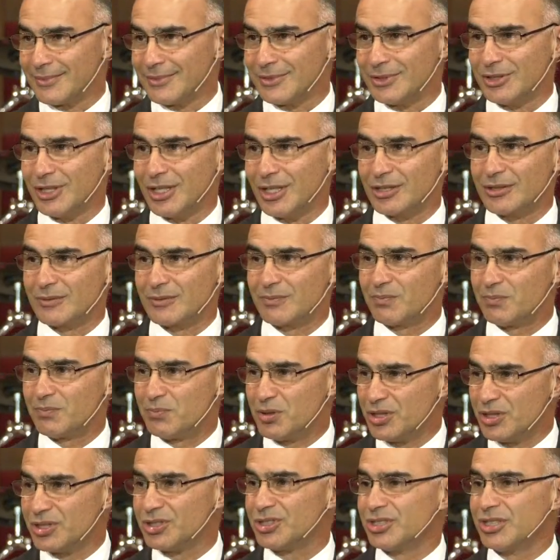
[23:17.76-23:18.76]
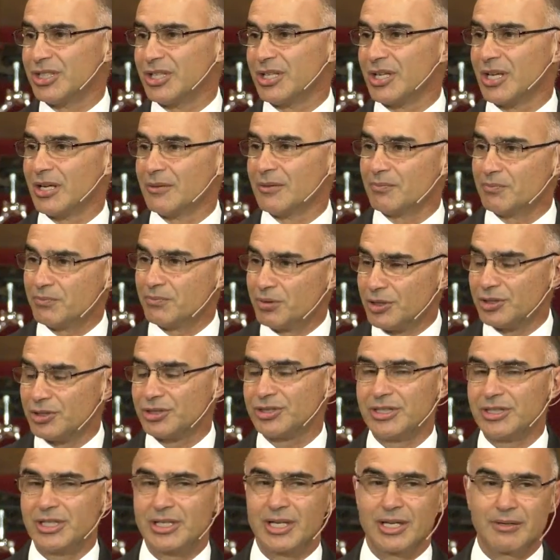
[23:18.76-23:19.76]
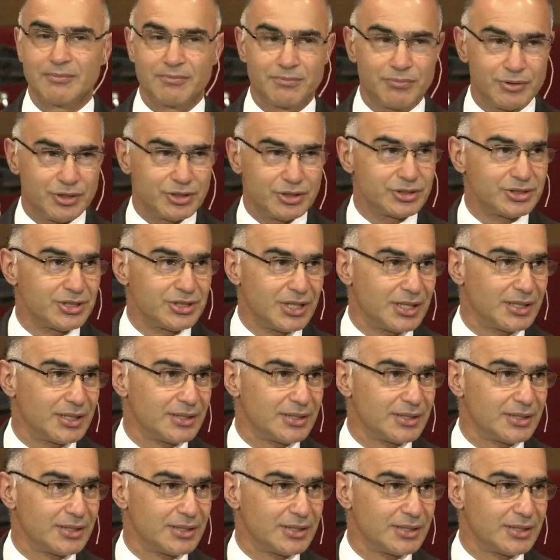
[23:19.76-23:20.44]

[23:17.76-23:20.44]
just pushing and pushing and pushing.